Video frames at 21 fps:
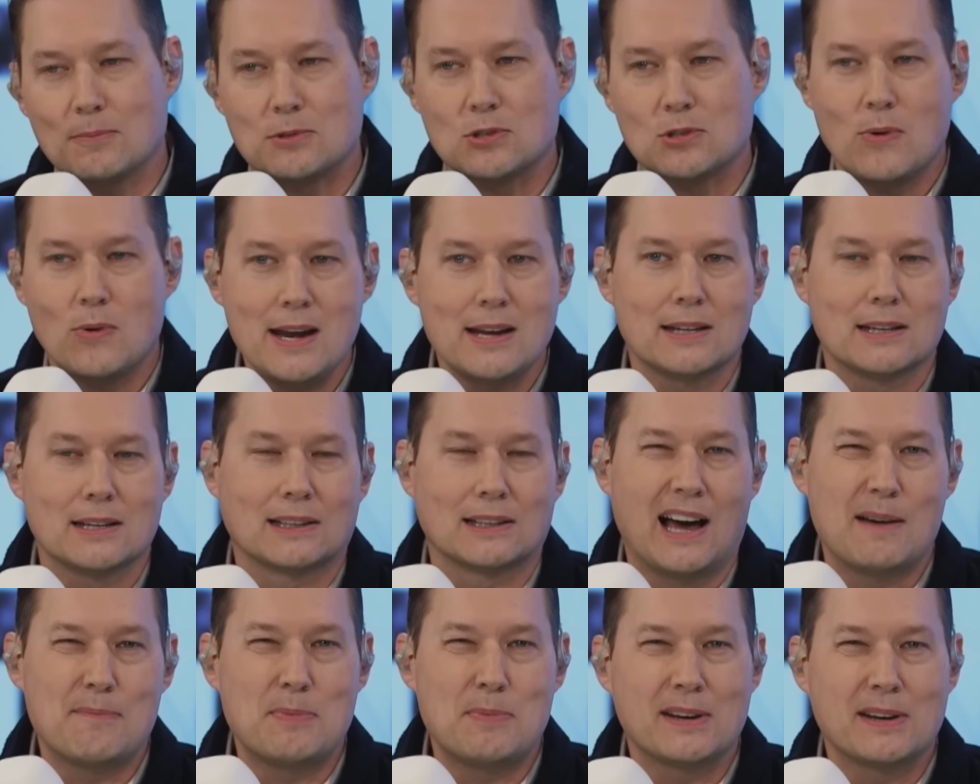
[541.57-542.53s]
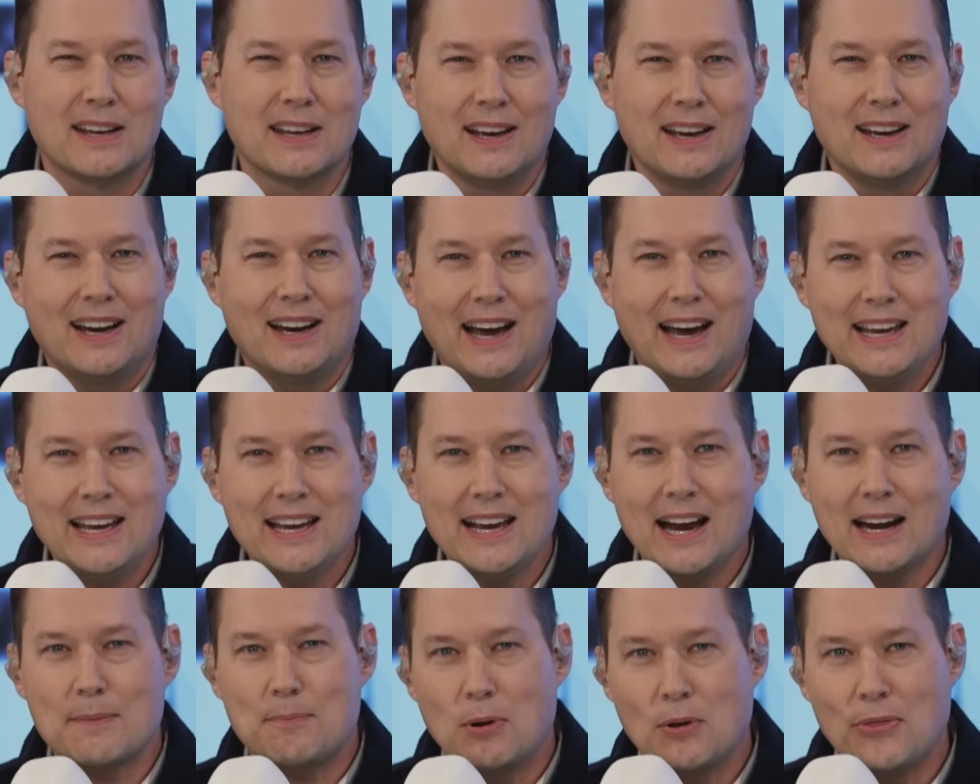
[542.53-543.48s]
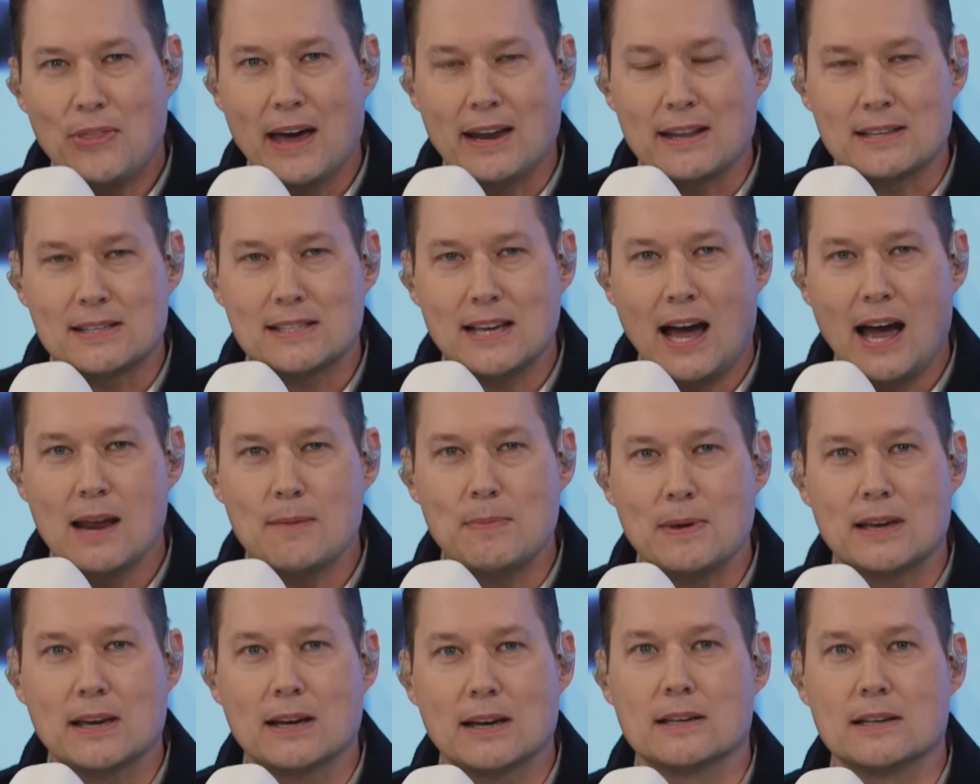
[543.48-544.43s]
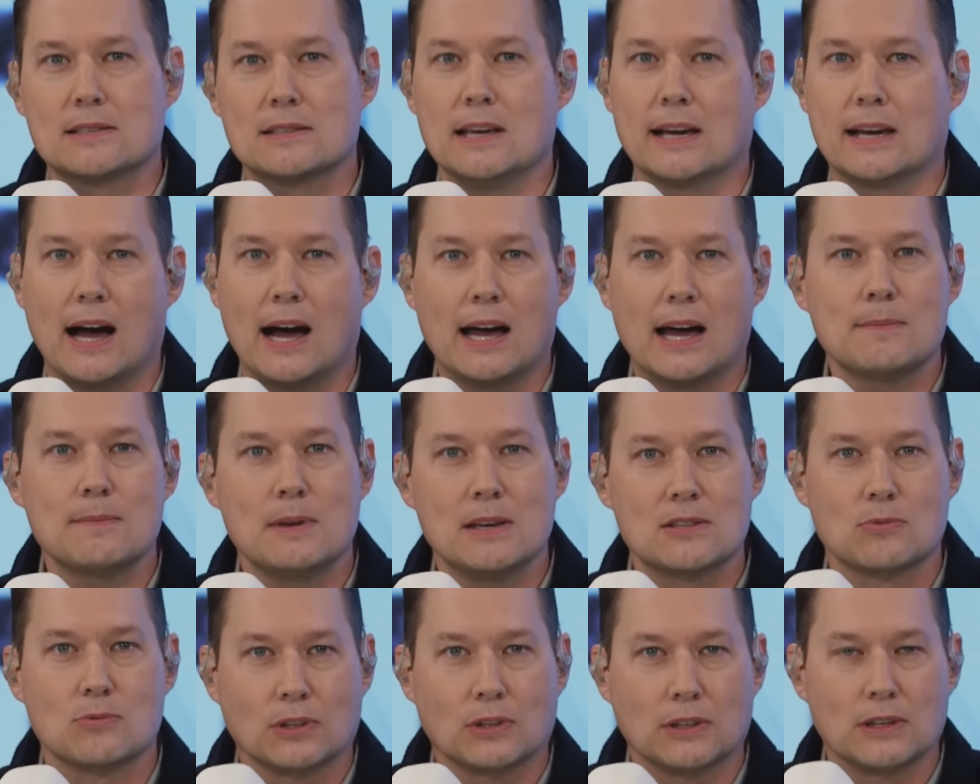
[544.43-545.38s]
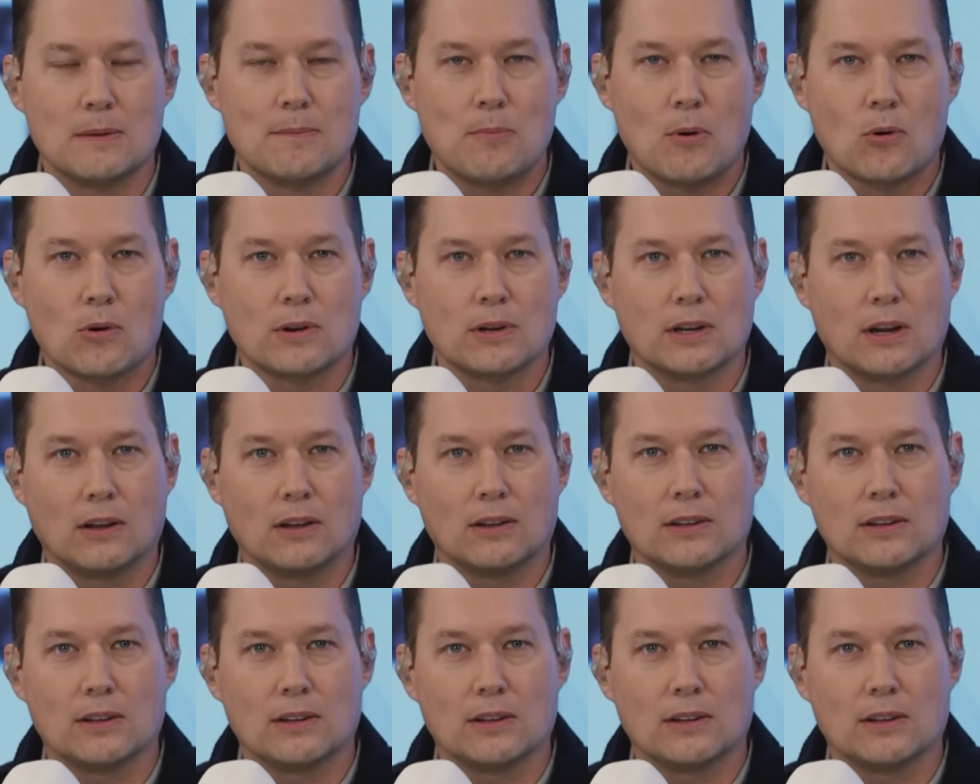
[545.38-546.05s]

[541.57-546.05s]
tweeted a lot, but I can kind of put that aside because the economy is really important. And all.